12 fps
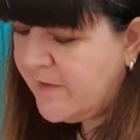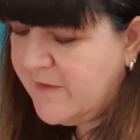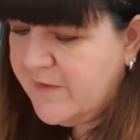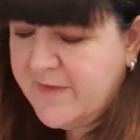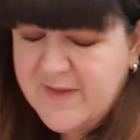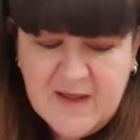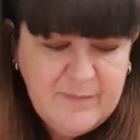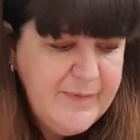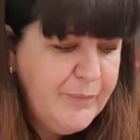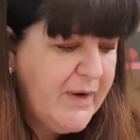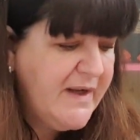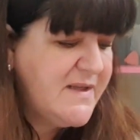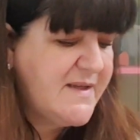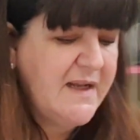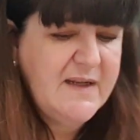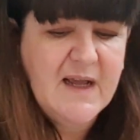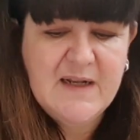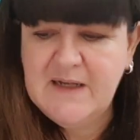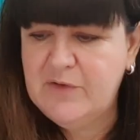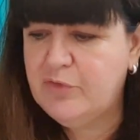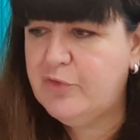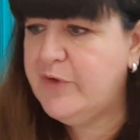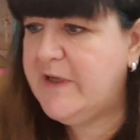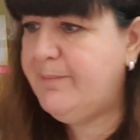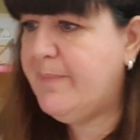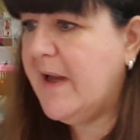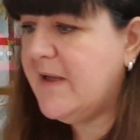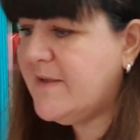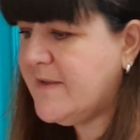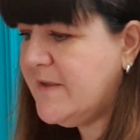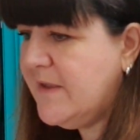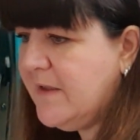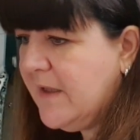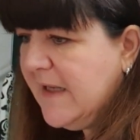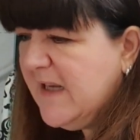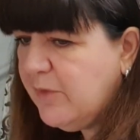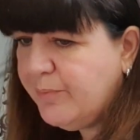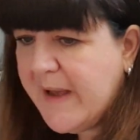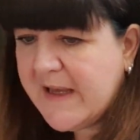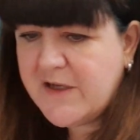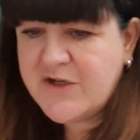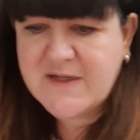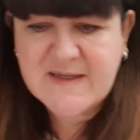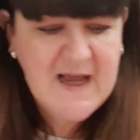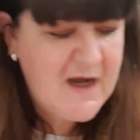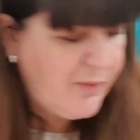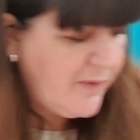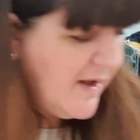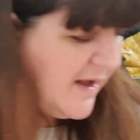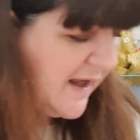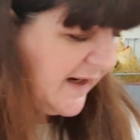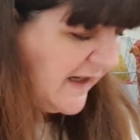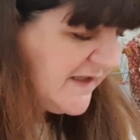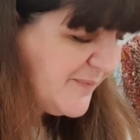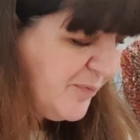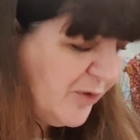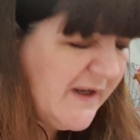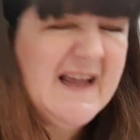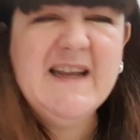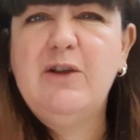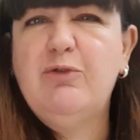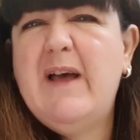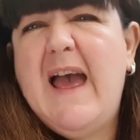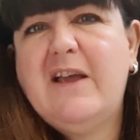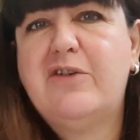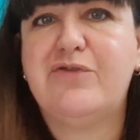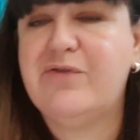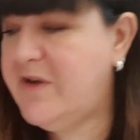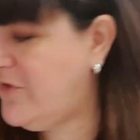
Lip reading: the other thing, I mean, when I send like little goodie bags, like little packages out, I like to put like little extra